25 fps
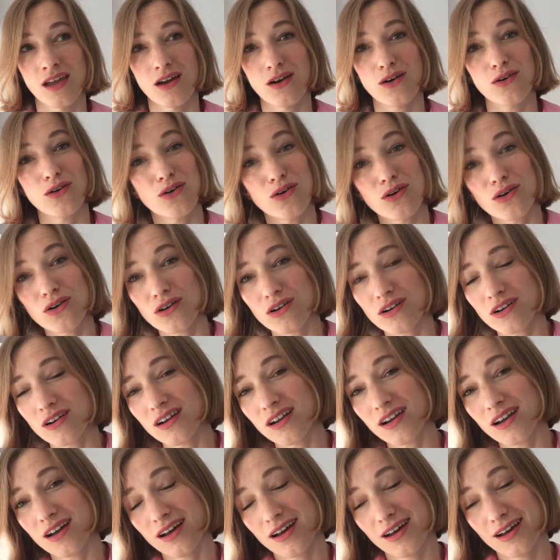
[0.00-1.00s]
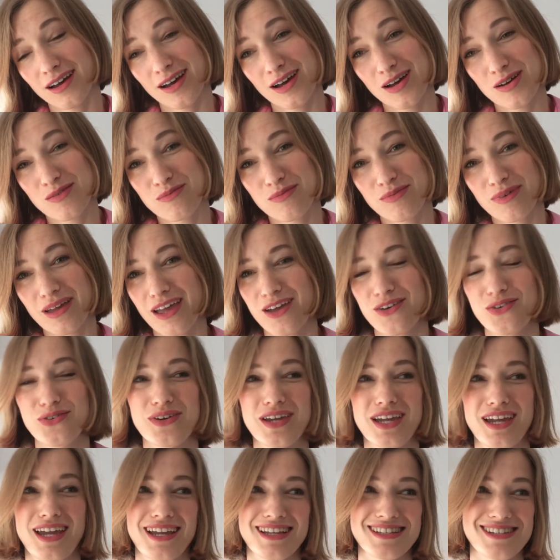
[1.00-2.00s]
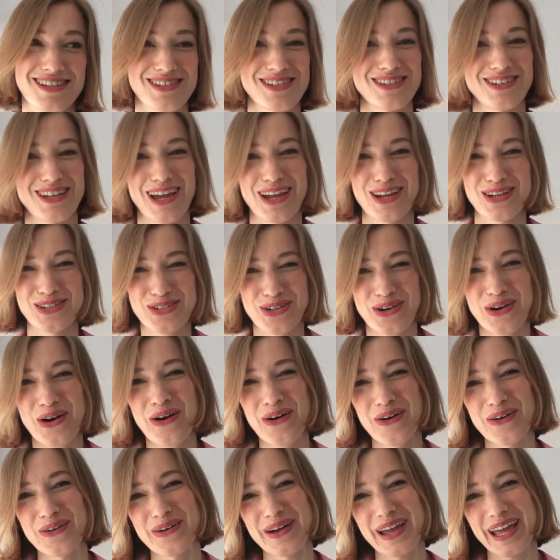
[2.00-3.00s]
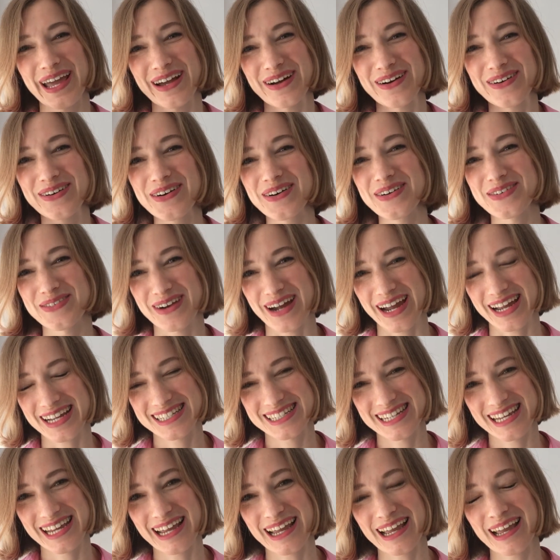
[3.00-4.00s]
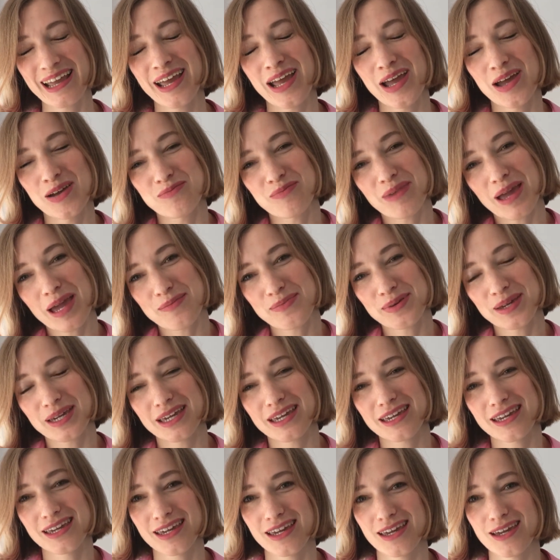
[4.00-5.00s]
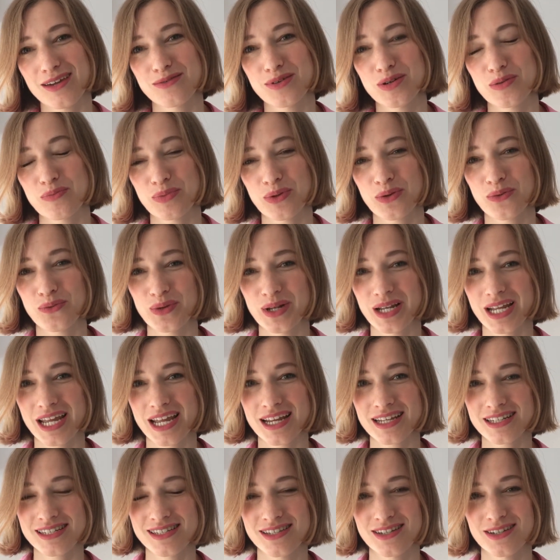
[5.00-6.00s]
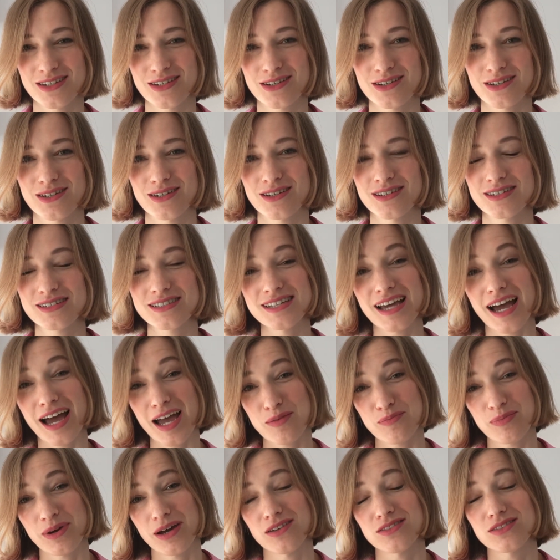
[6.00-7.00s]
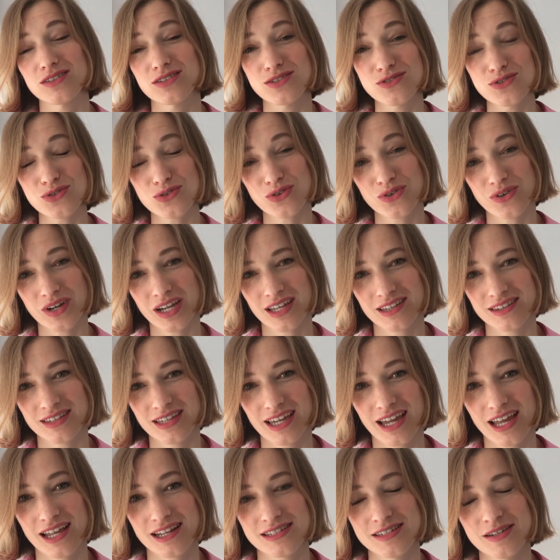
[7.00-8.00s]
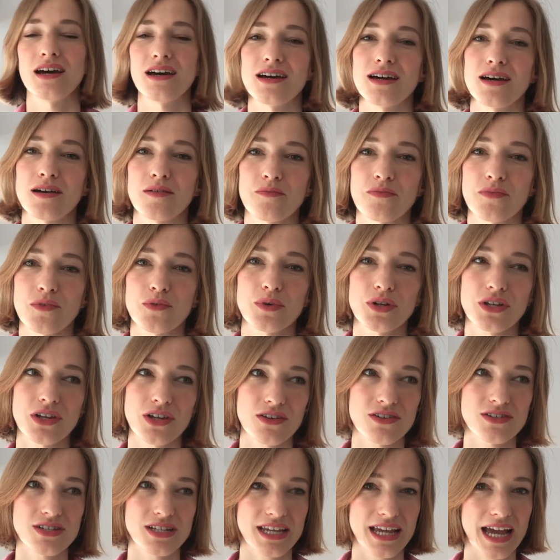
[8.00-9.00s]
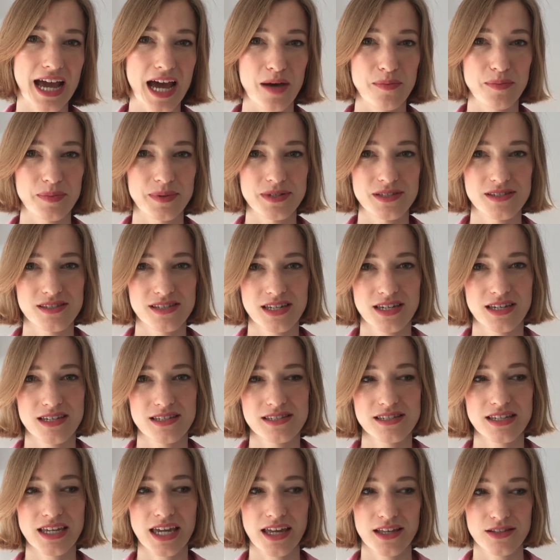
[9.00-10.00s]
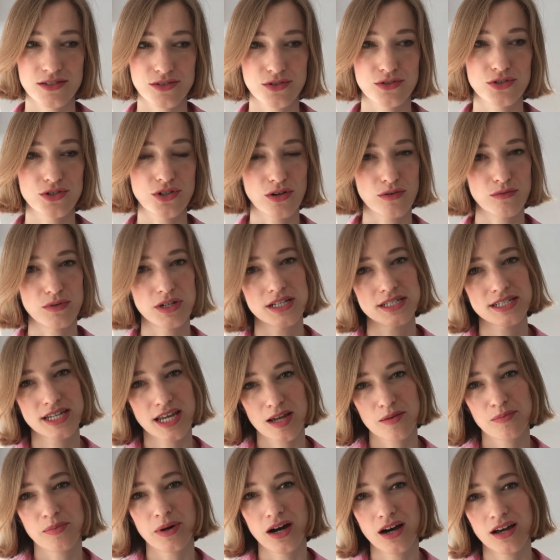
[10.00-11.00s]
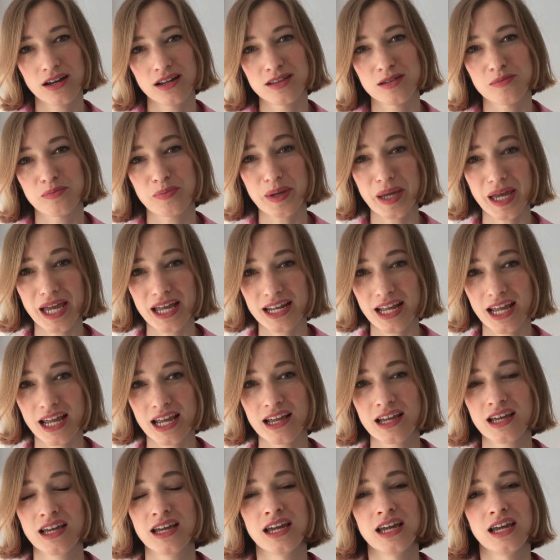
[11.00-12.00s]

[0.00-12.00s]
Or if he doesn't like drawing or writing, maybe he would be willing to type out the story at the end. What usually happens is kids who don't want to take part in the beginning